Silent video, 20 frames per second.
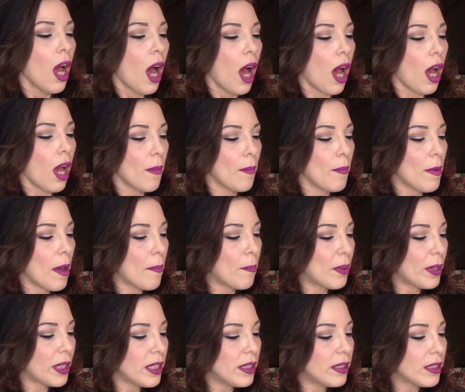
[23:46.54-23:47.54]

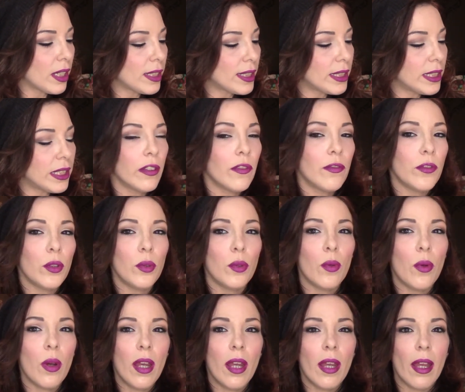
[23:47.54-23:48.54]
But it does give
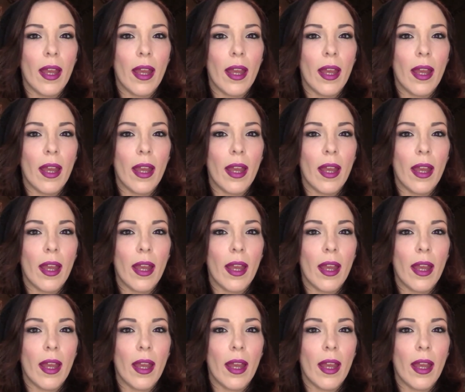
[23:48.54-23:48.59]
you